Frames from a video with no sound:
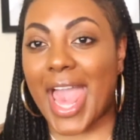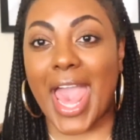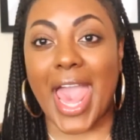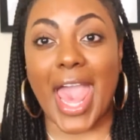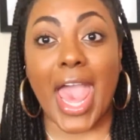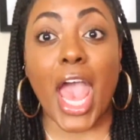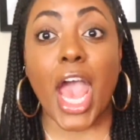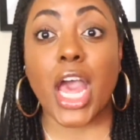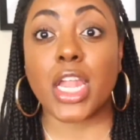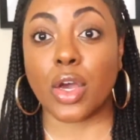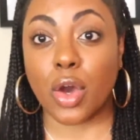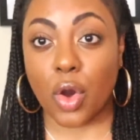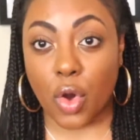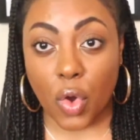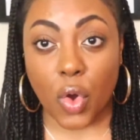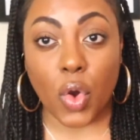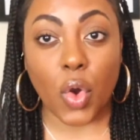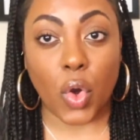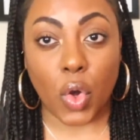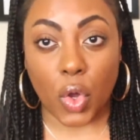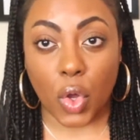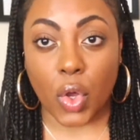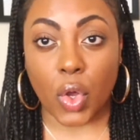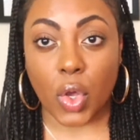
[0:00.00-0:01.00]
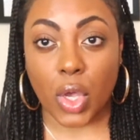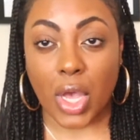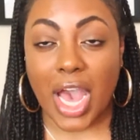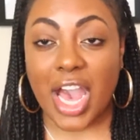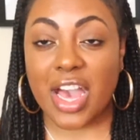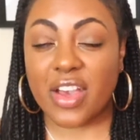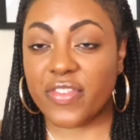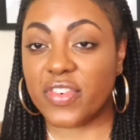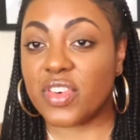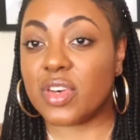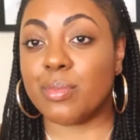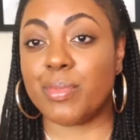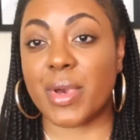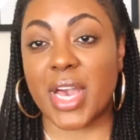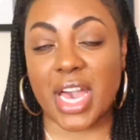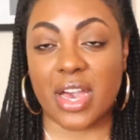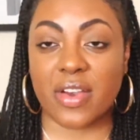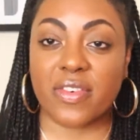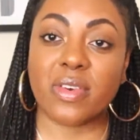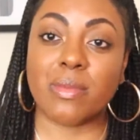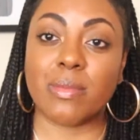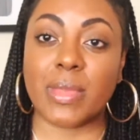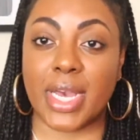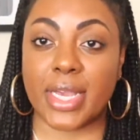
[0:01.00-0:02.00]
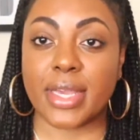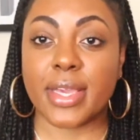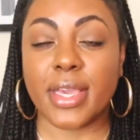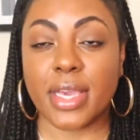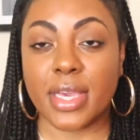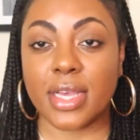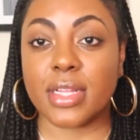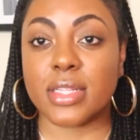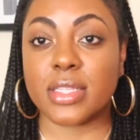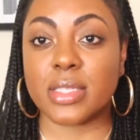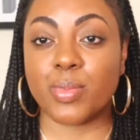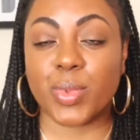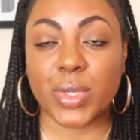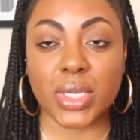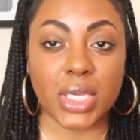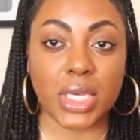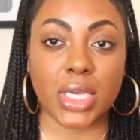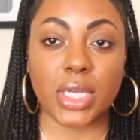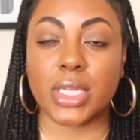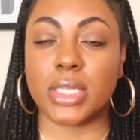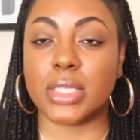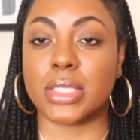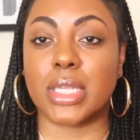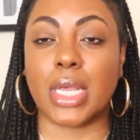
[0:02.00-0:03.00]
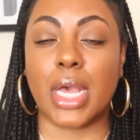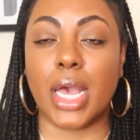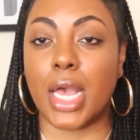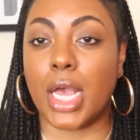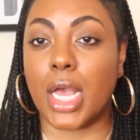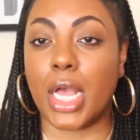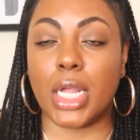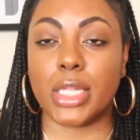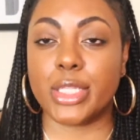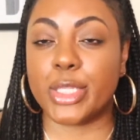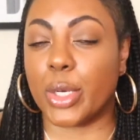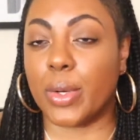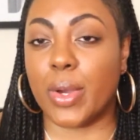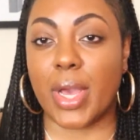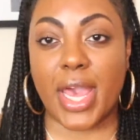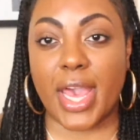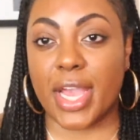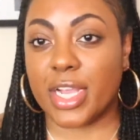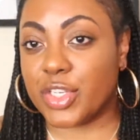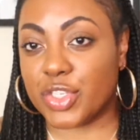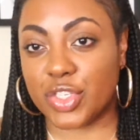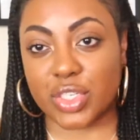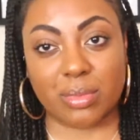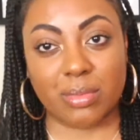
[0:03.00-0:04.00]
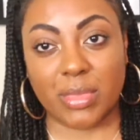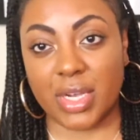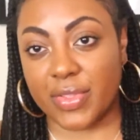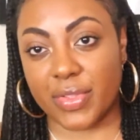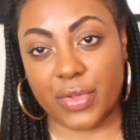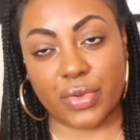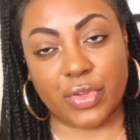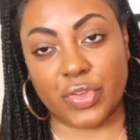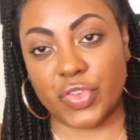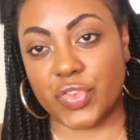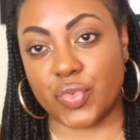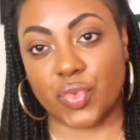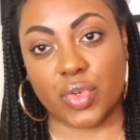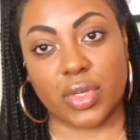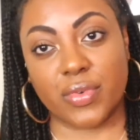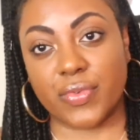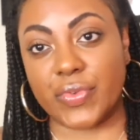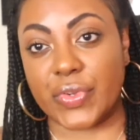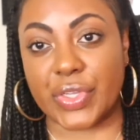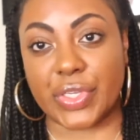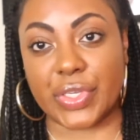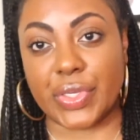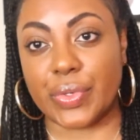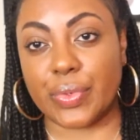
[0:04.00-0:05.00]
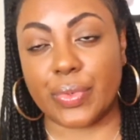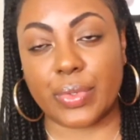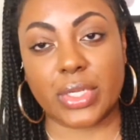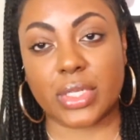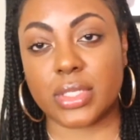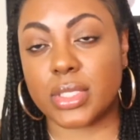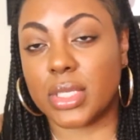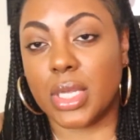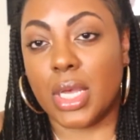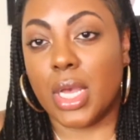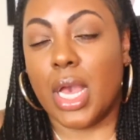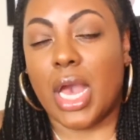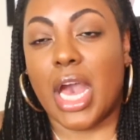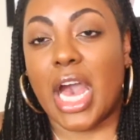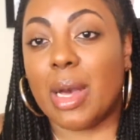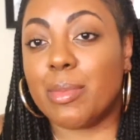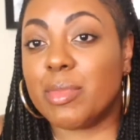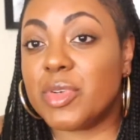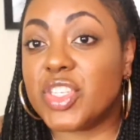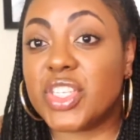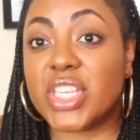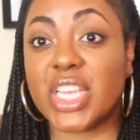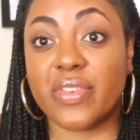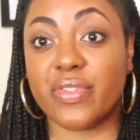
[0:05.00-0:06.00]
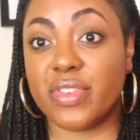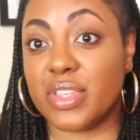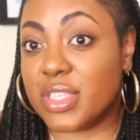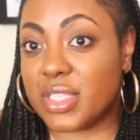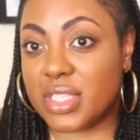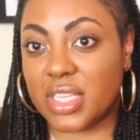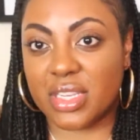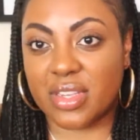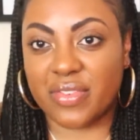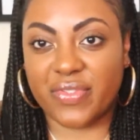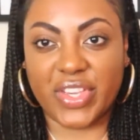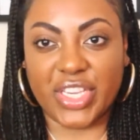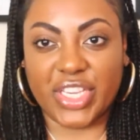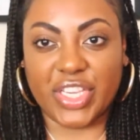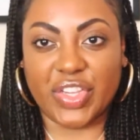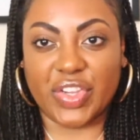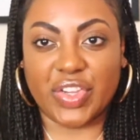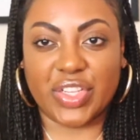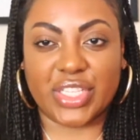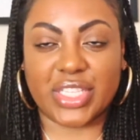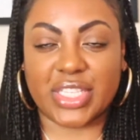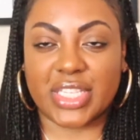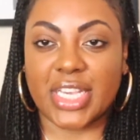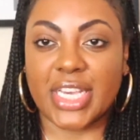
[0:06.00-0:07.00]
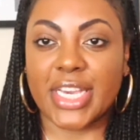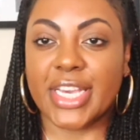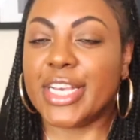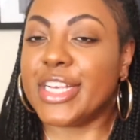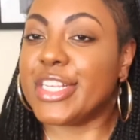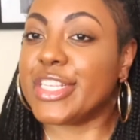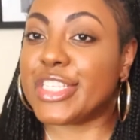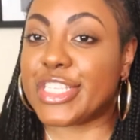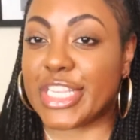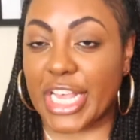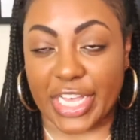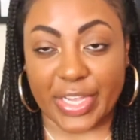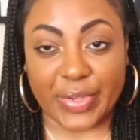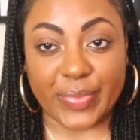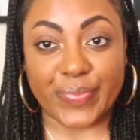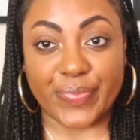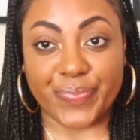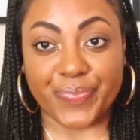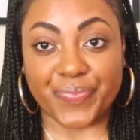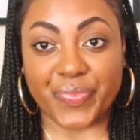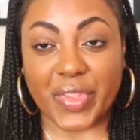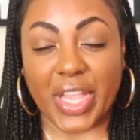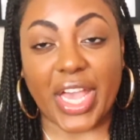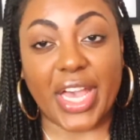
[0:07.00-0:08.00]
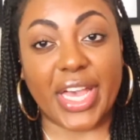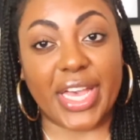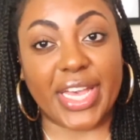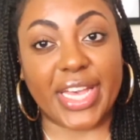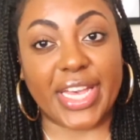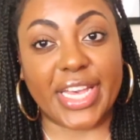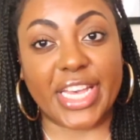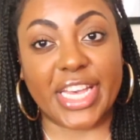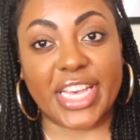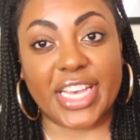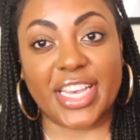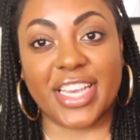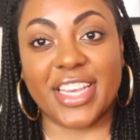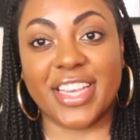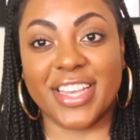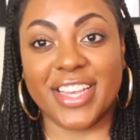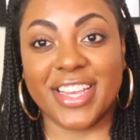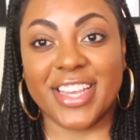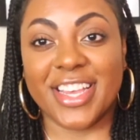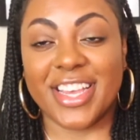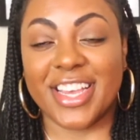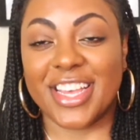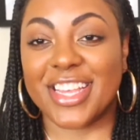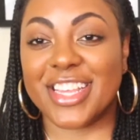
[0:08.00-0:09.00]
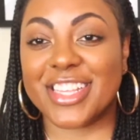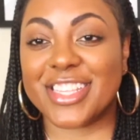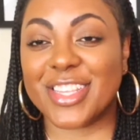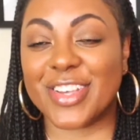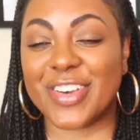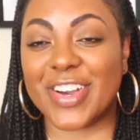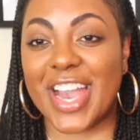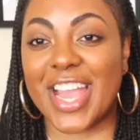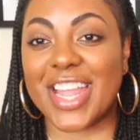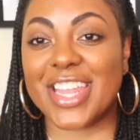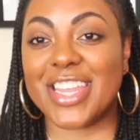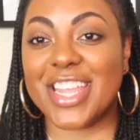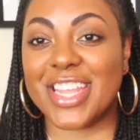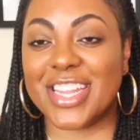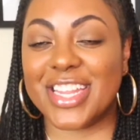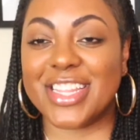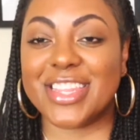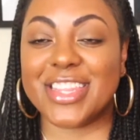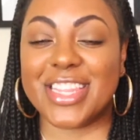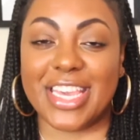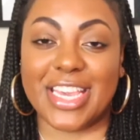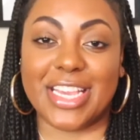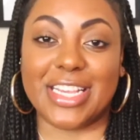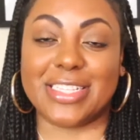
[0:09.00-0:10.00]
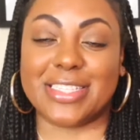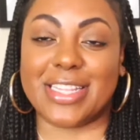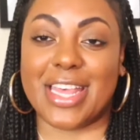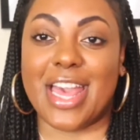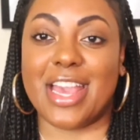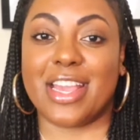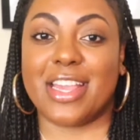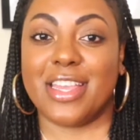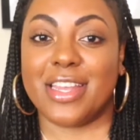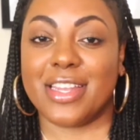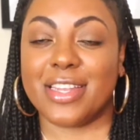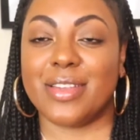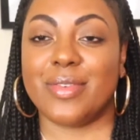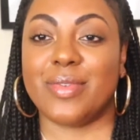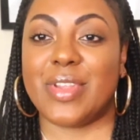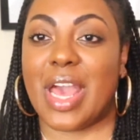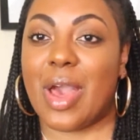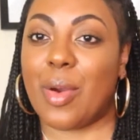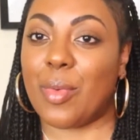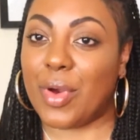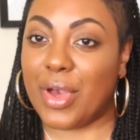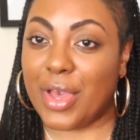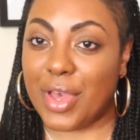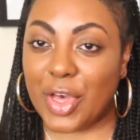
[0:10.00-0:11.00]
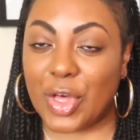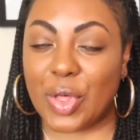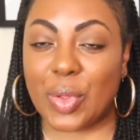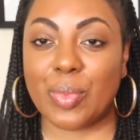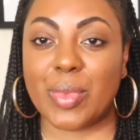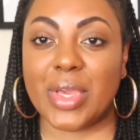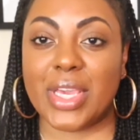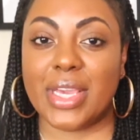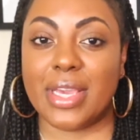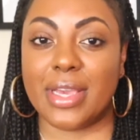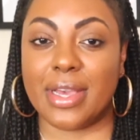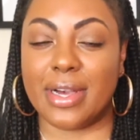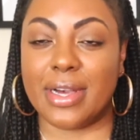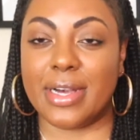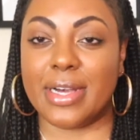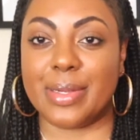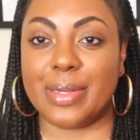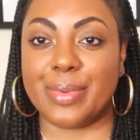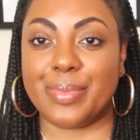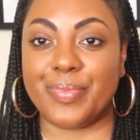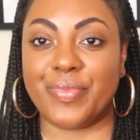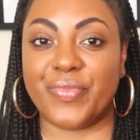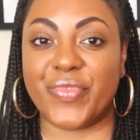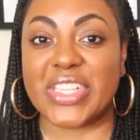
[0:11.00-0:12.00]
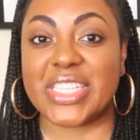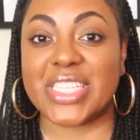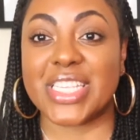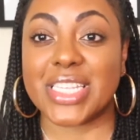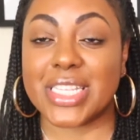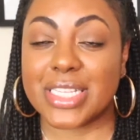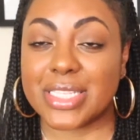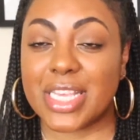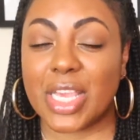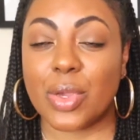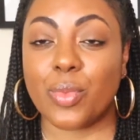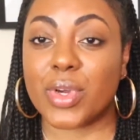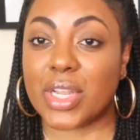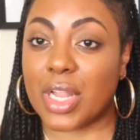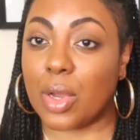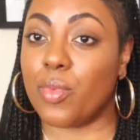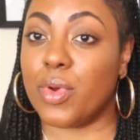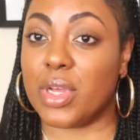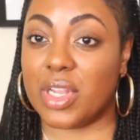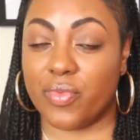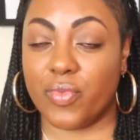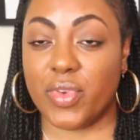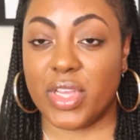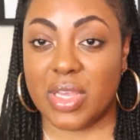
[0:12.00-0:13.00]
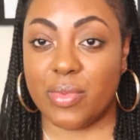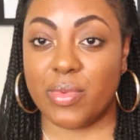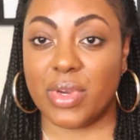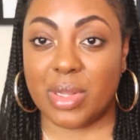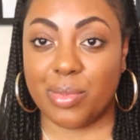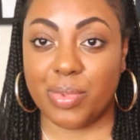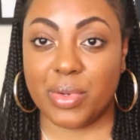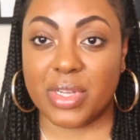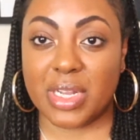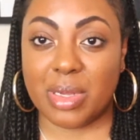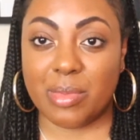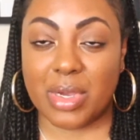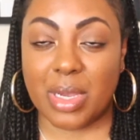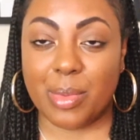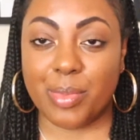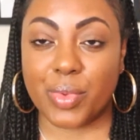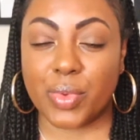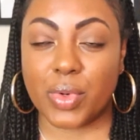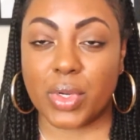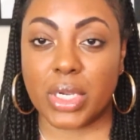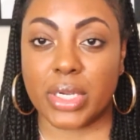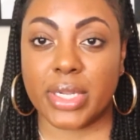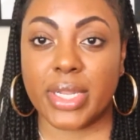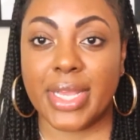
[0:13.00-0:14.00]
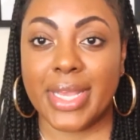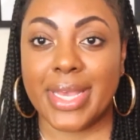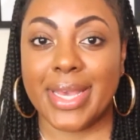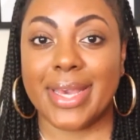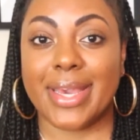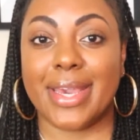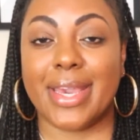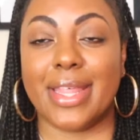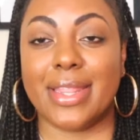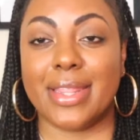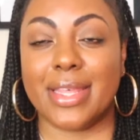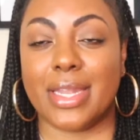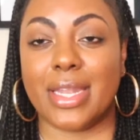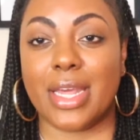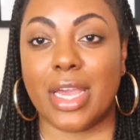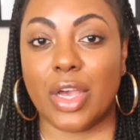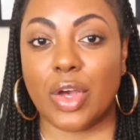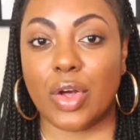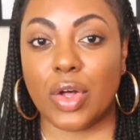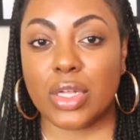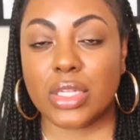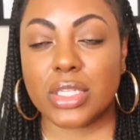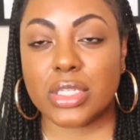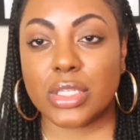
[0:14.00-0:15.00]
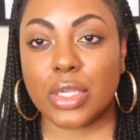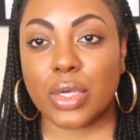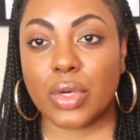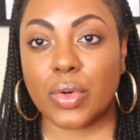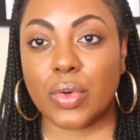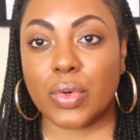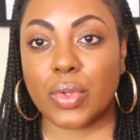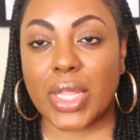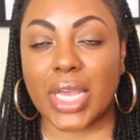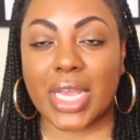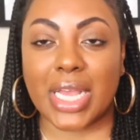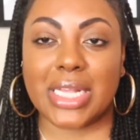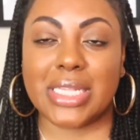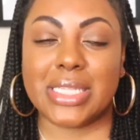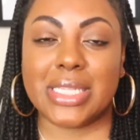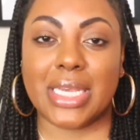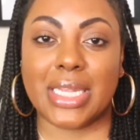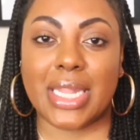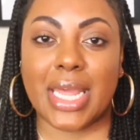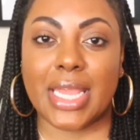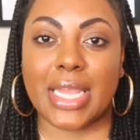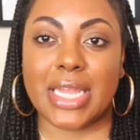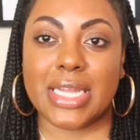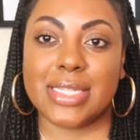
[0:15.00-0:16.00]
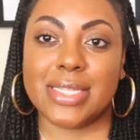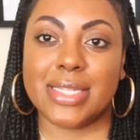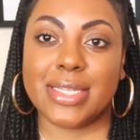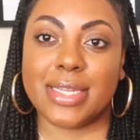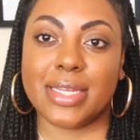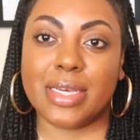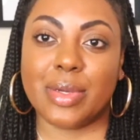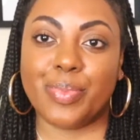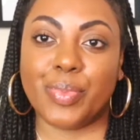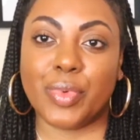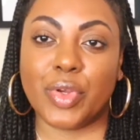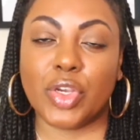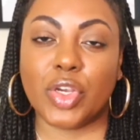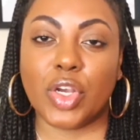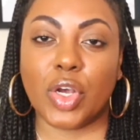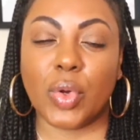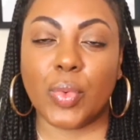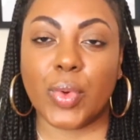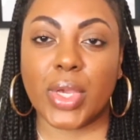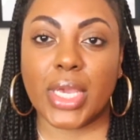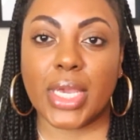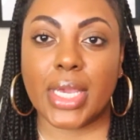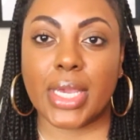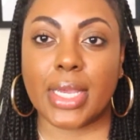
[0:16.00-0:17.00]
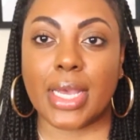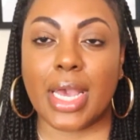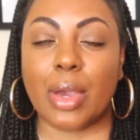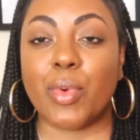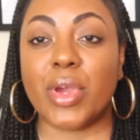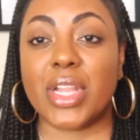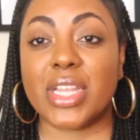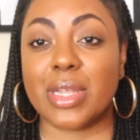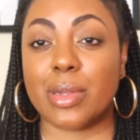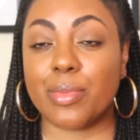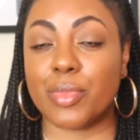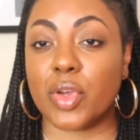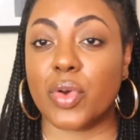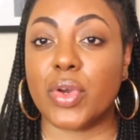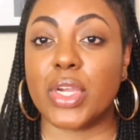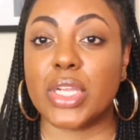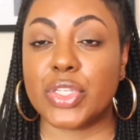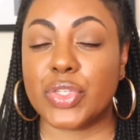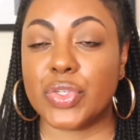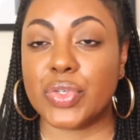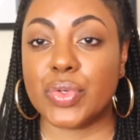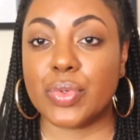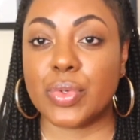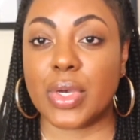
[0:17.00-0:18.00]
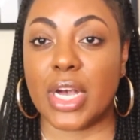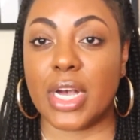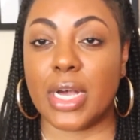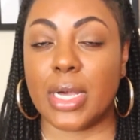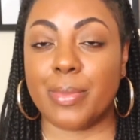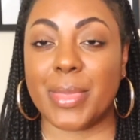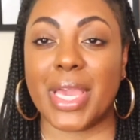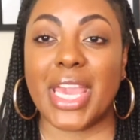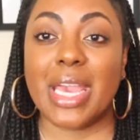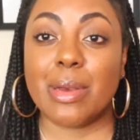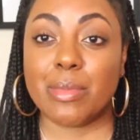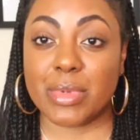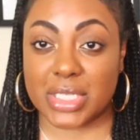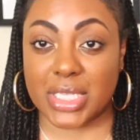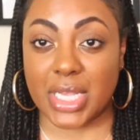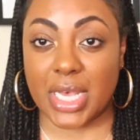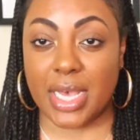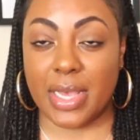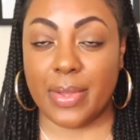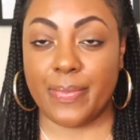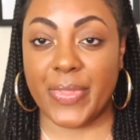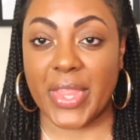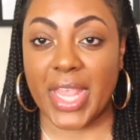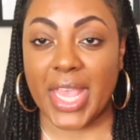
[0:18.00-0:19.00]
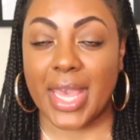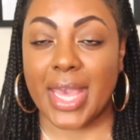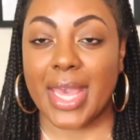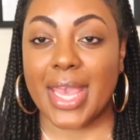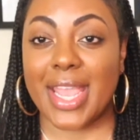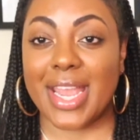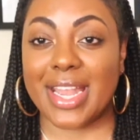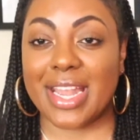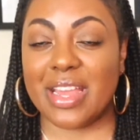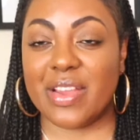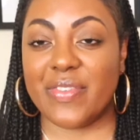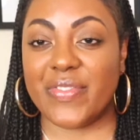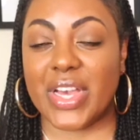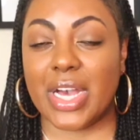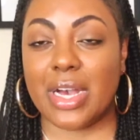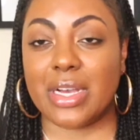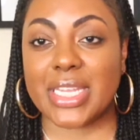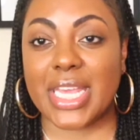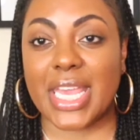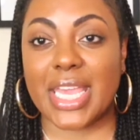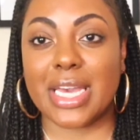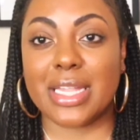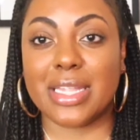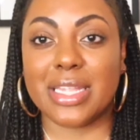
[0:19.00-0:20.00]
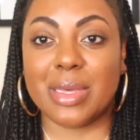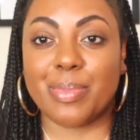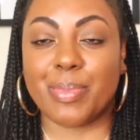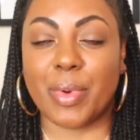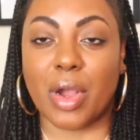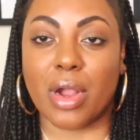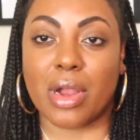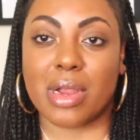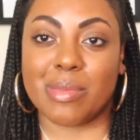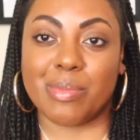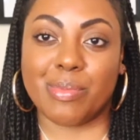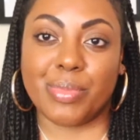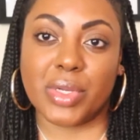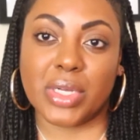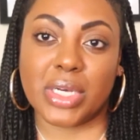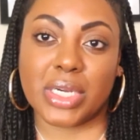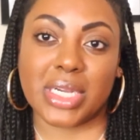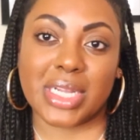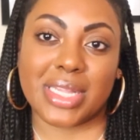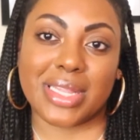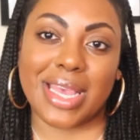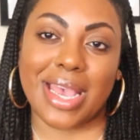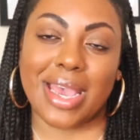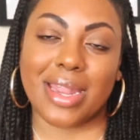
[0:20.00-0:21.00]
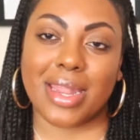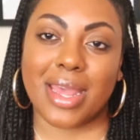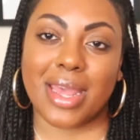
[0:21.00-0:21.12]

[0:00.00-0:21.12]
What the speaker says: at all. I feel bad for my kids because don't ask your mother to draw for you because I'm gonna give you stick figures. So I needed things that will help me facilitate what I really want to put on my board. And then I also, like I said, I ended up going to Amazon, and I found a clip art book that